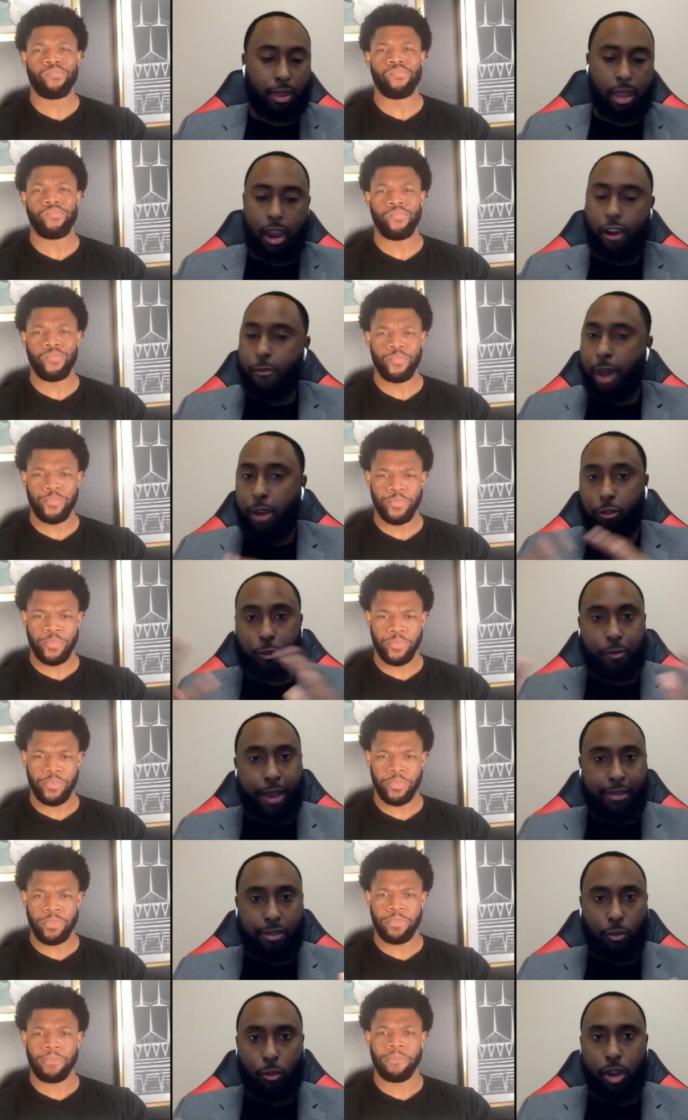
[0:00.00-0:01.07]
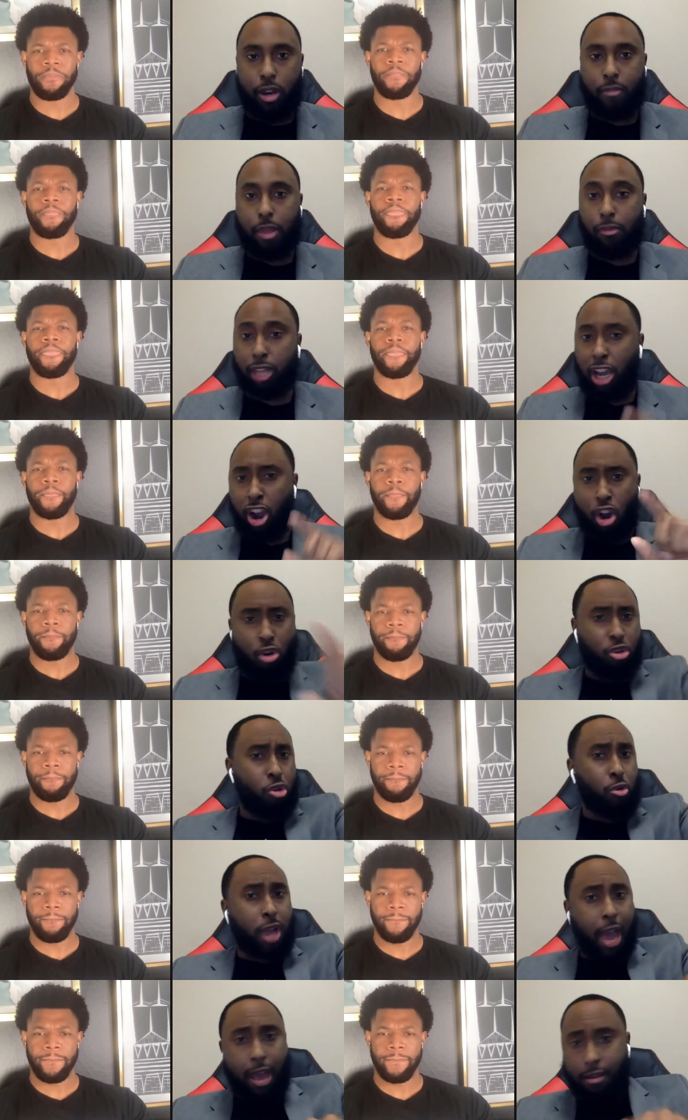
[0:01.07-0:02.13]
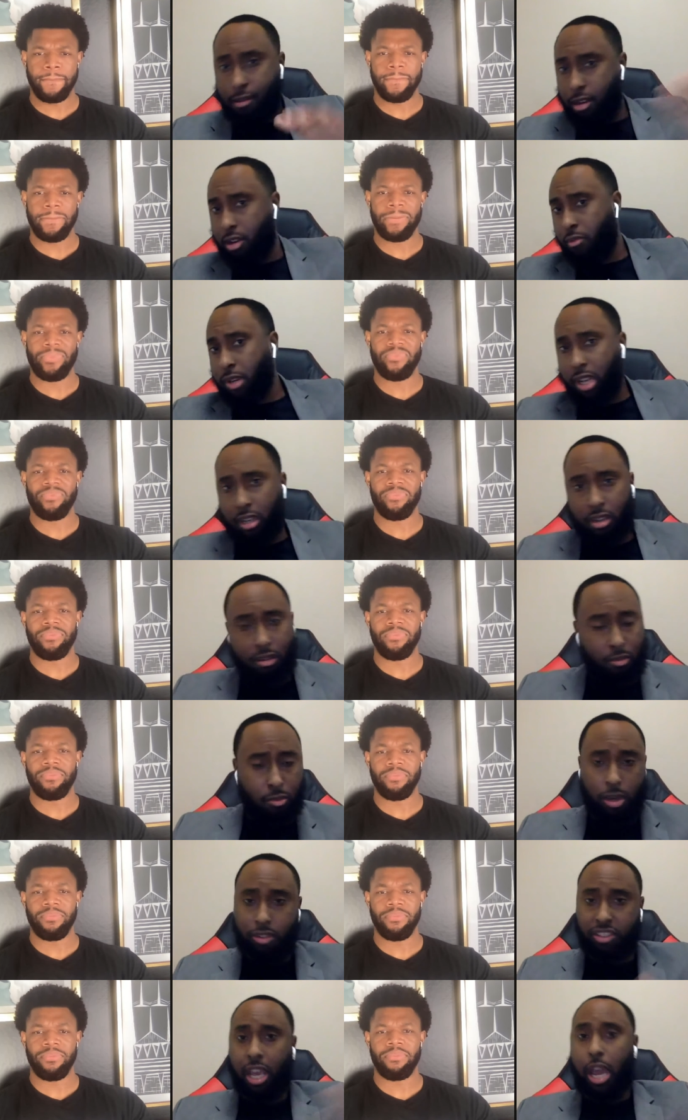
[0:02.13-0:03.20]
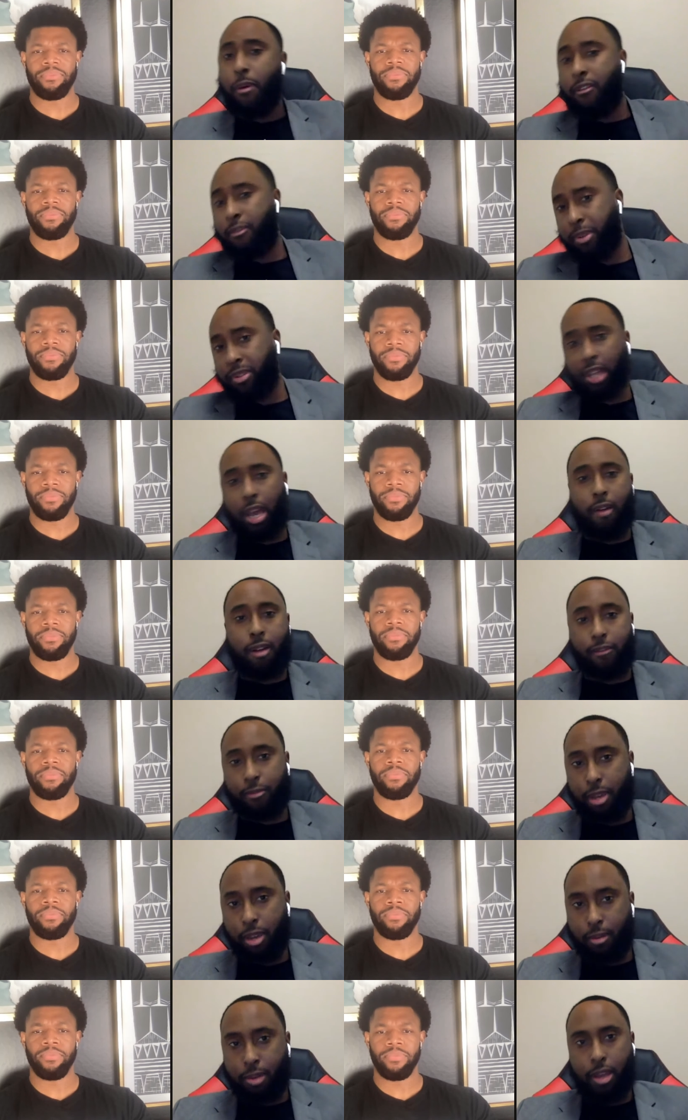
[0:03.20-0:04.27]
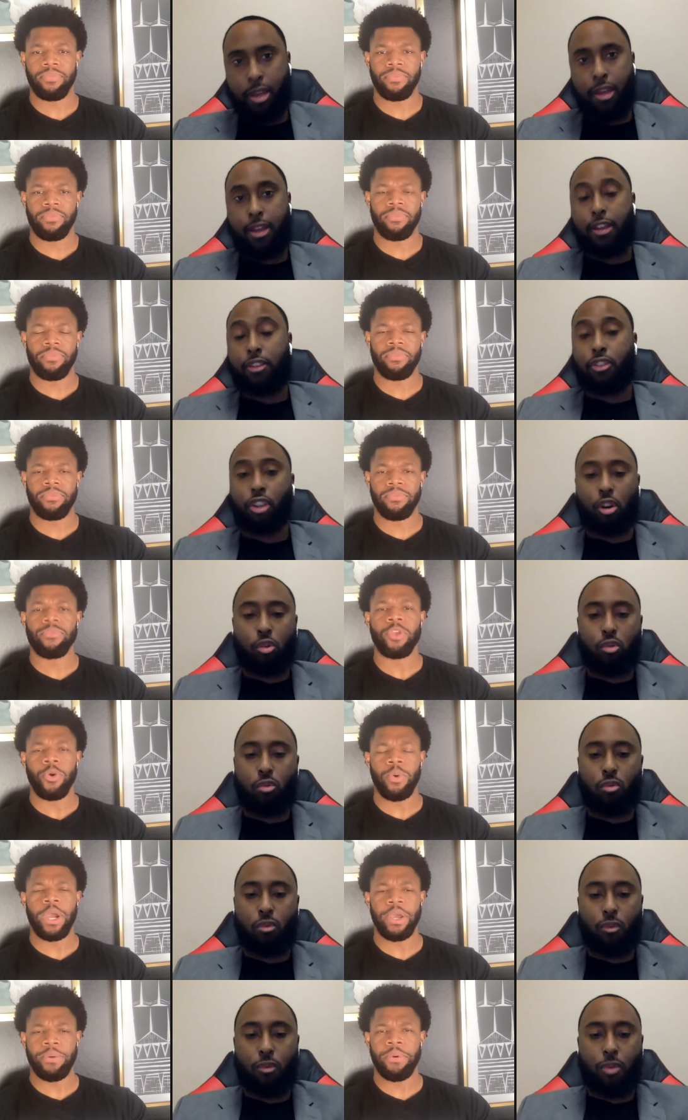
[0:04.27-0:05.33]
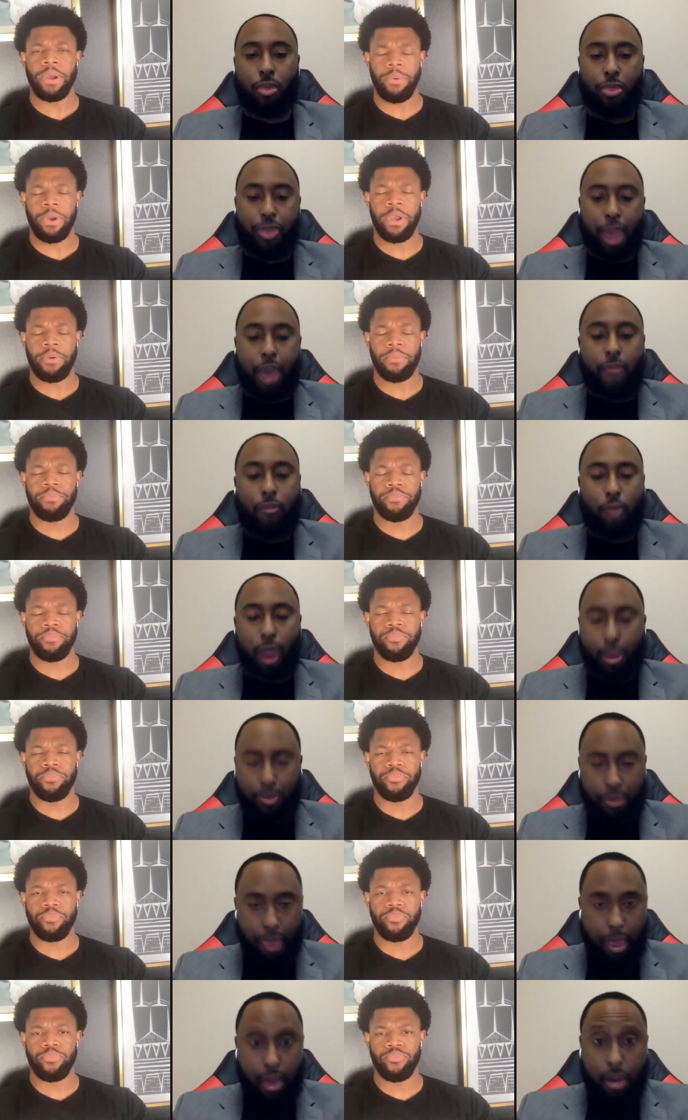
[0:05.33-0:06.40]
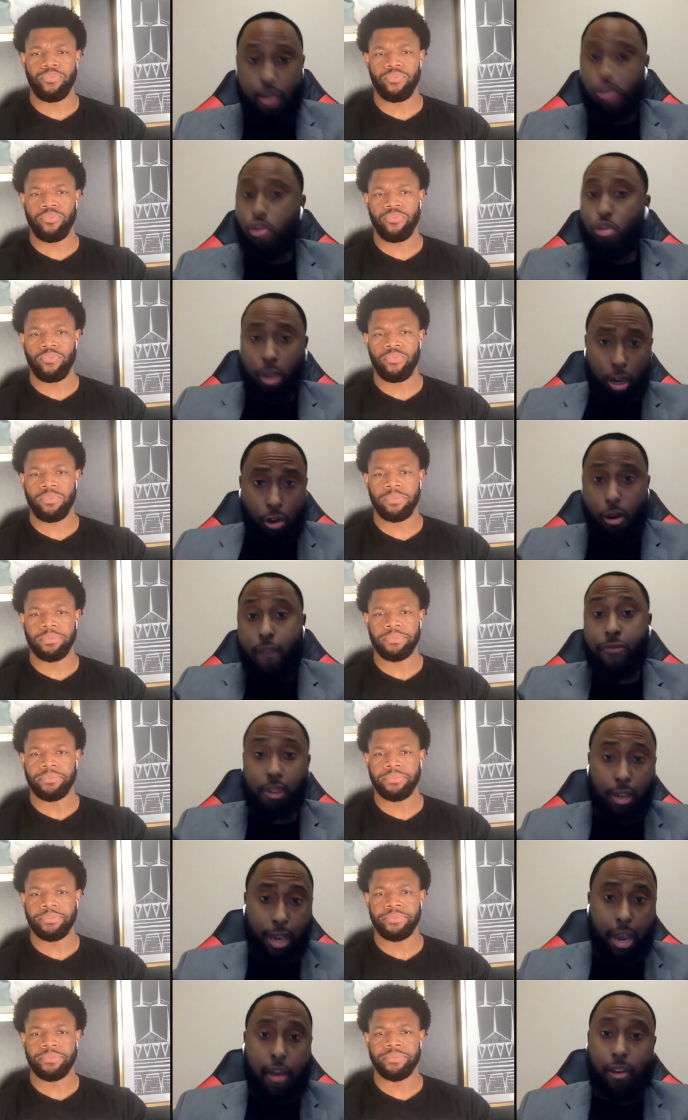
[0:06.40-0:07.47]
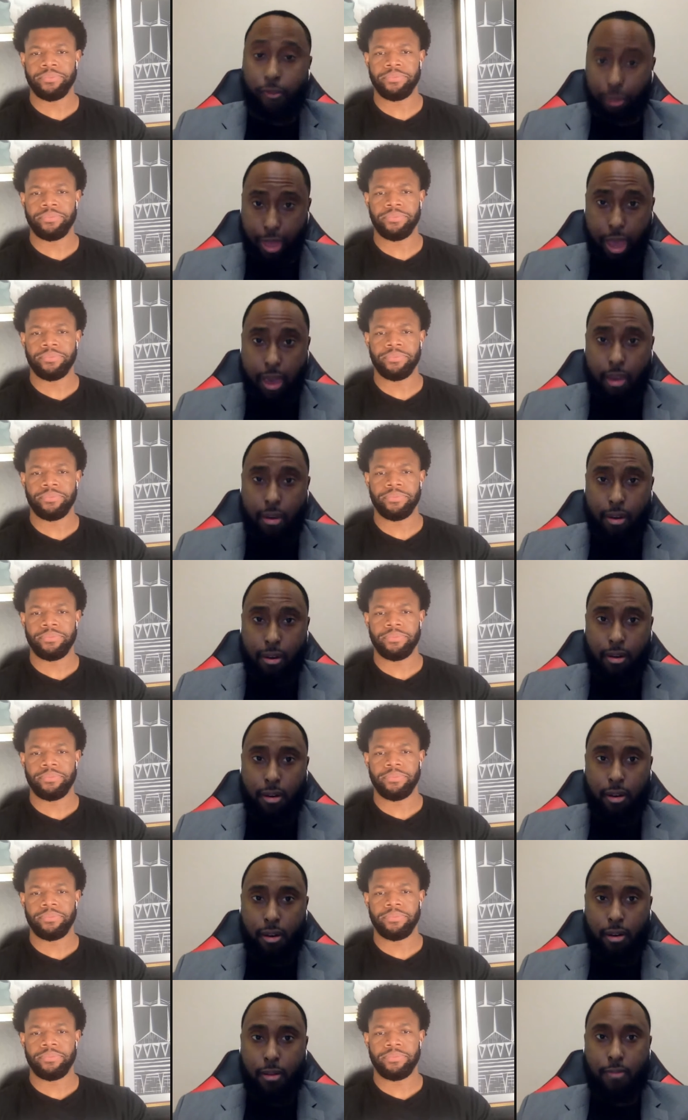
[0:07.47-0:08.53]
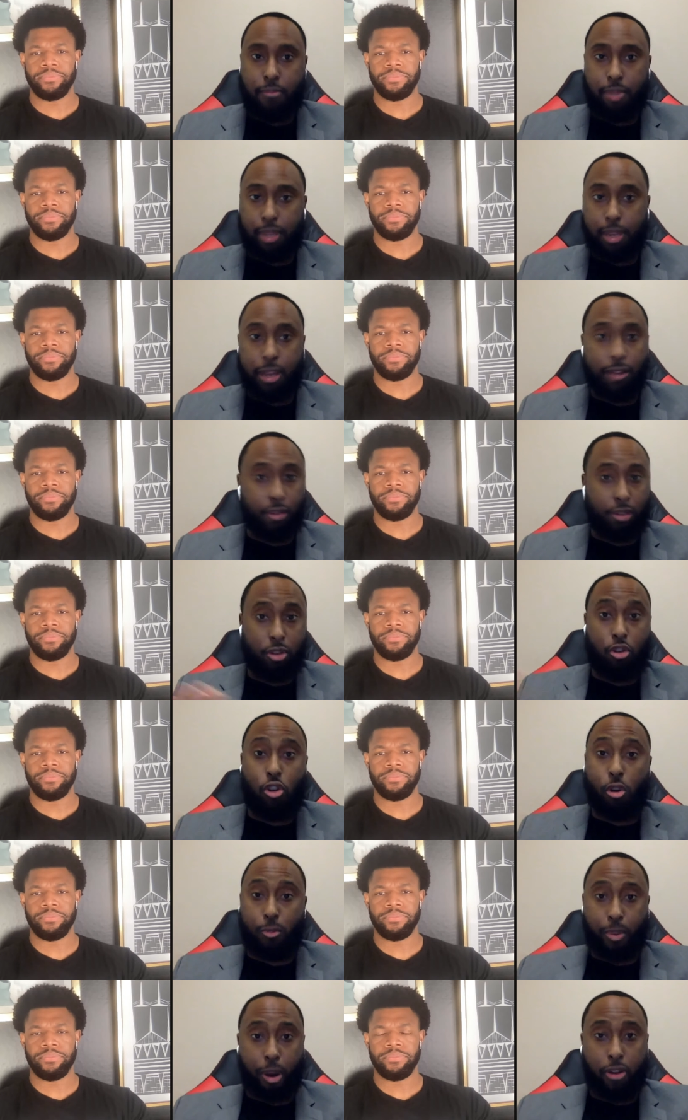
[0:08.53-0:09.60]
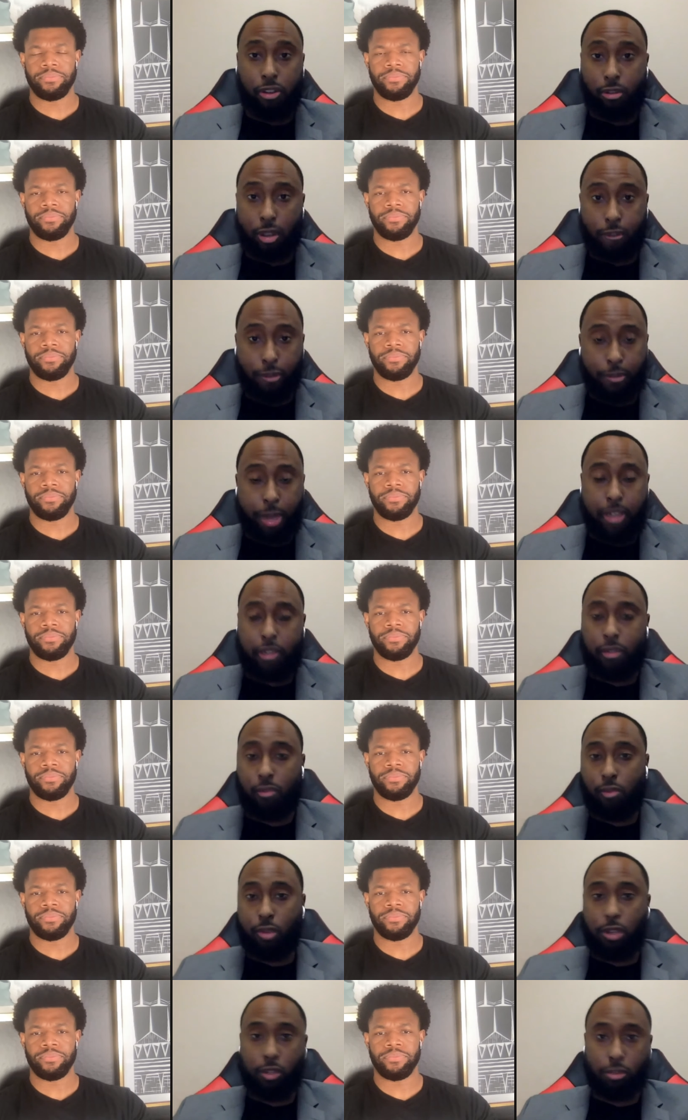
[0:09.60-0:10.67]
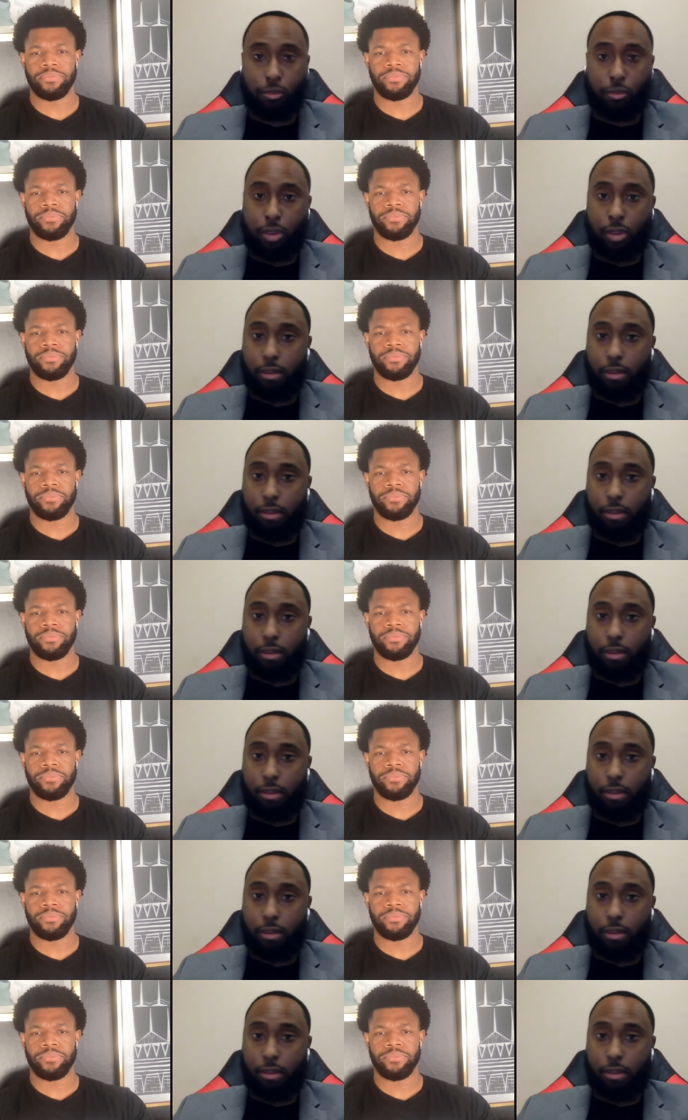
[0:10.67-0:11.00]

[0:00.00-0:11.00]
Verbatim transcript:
Speaker 1: the everybody was messing with him. They were like, "Oh, you got oh, we need to we stay away from him, stay away from him." So
Speaker 2: right, right, right. That
Speaker 1: right there, you can go after the county for that because your personal information was